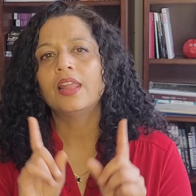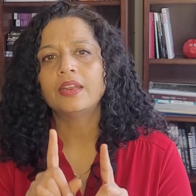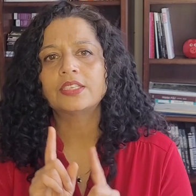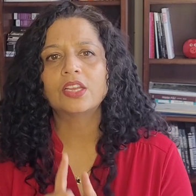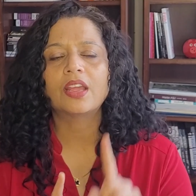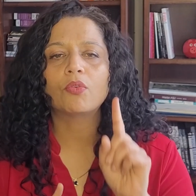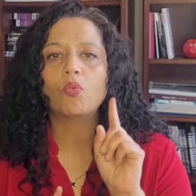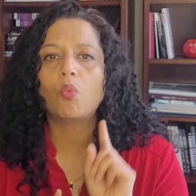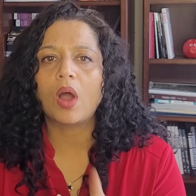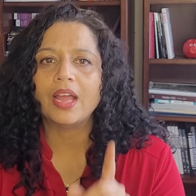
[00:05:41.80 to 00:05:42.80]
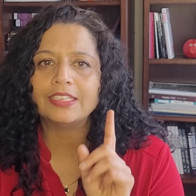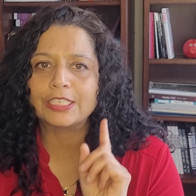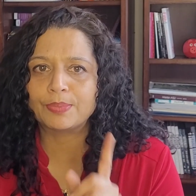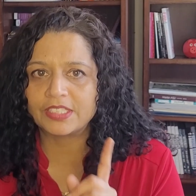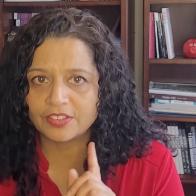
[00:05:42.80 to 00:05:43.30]
Let us look at one
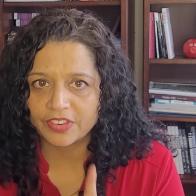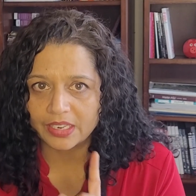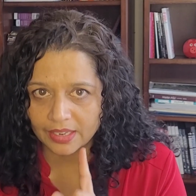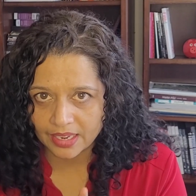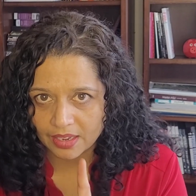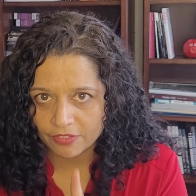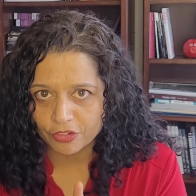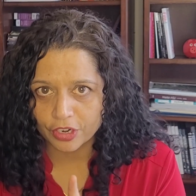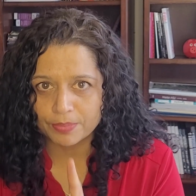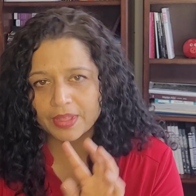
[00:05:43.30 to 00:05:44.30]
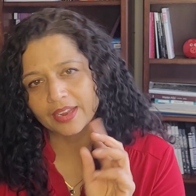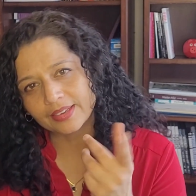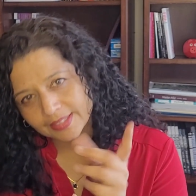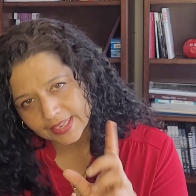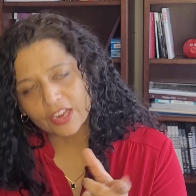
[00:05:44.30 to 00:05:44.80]
specific linking verb that
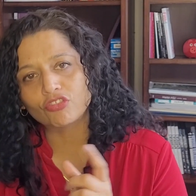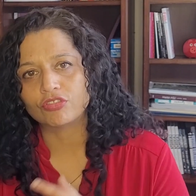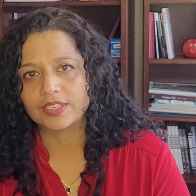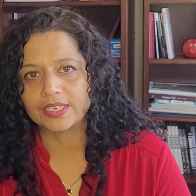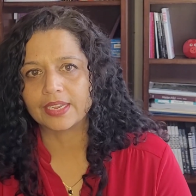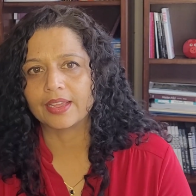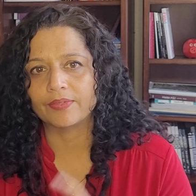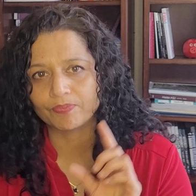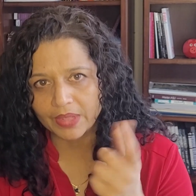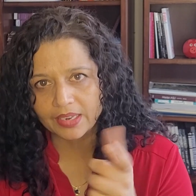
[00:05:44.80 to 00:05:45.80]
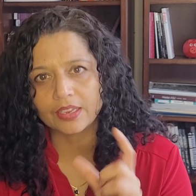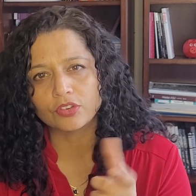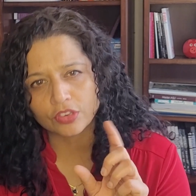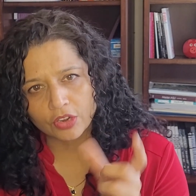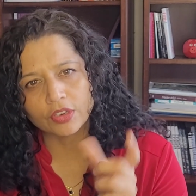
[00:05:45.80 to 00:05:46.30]
is interesting, and it
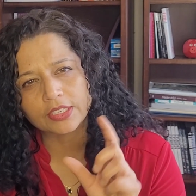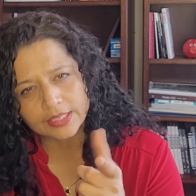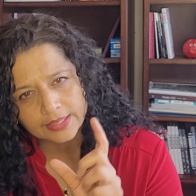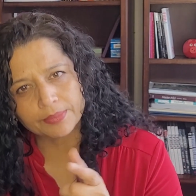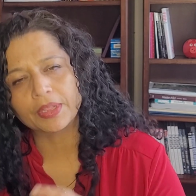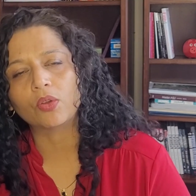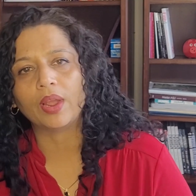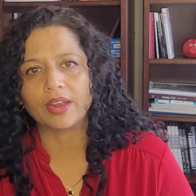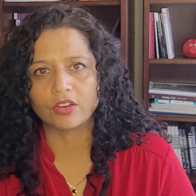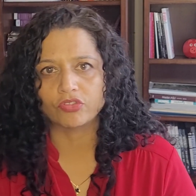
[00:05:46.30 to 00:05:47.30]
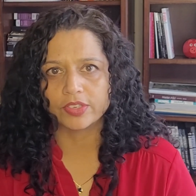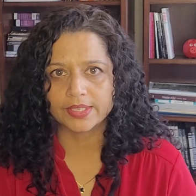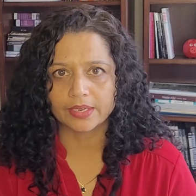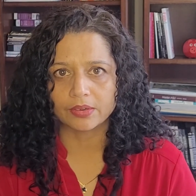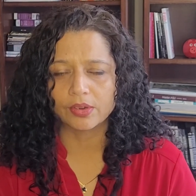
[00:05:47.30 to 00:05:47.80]
can, you know, it does something quite
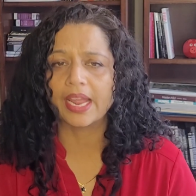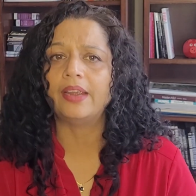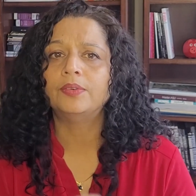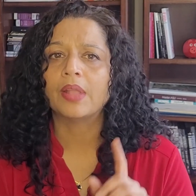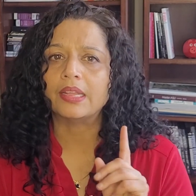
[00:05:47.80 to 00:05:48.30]
interesting, okay?